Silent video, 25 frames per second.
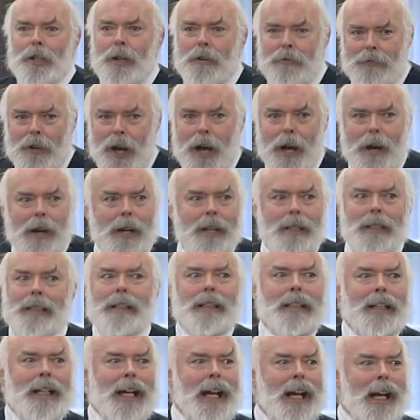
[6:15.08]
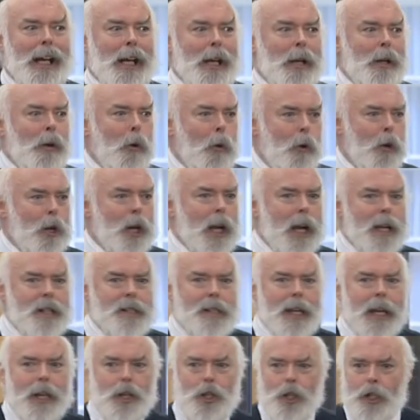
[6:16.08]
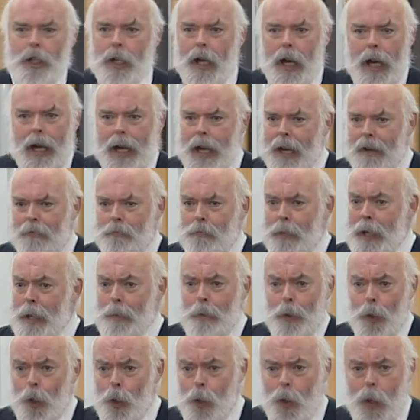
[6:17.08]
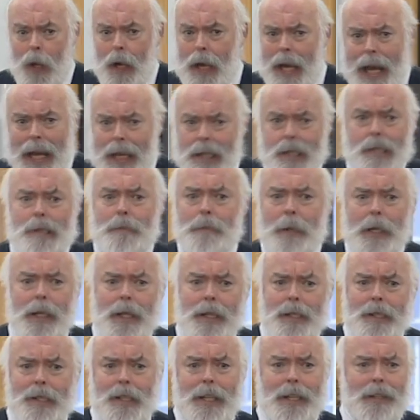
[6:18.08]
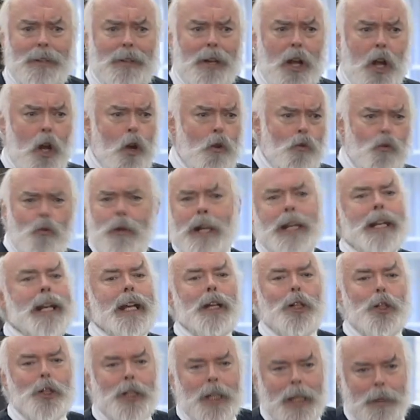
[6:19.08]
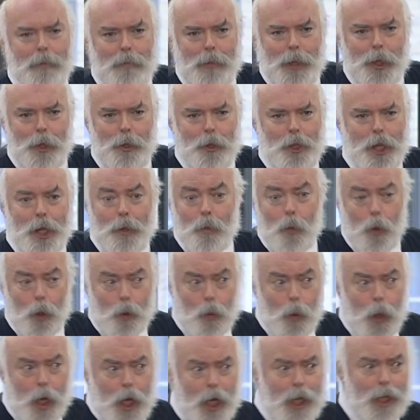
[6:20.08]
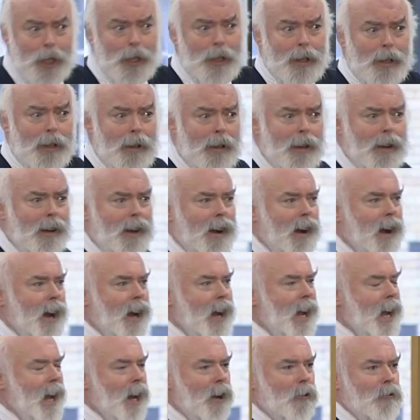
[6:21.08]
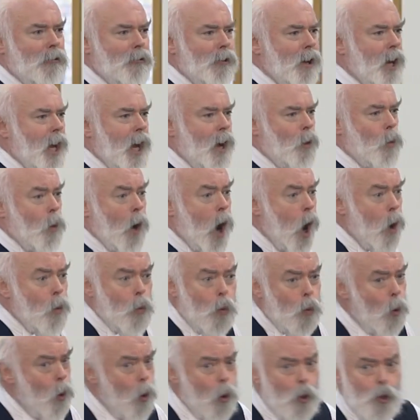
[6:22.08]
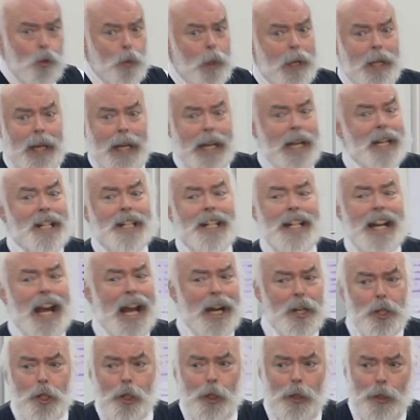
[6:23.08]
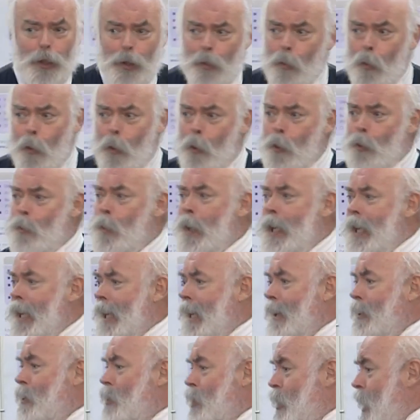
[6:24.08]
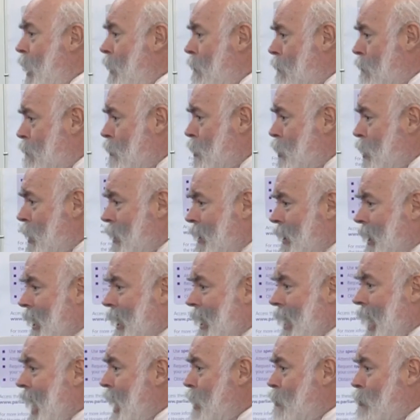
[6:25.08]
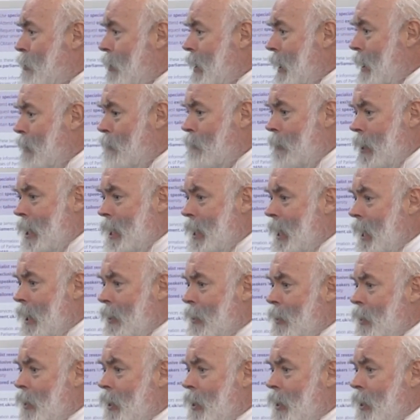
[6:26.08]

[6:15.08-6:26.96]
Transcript: of our uh, organization, I have people who are experts in regilding Pugin woodwork. I have award-winning, international award-winning chefs in the catering and retail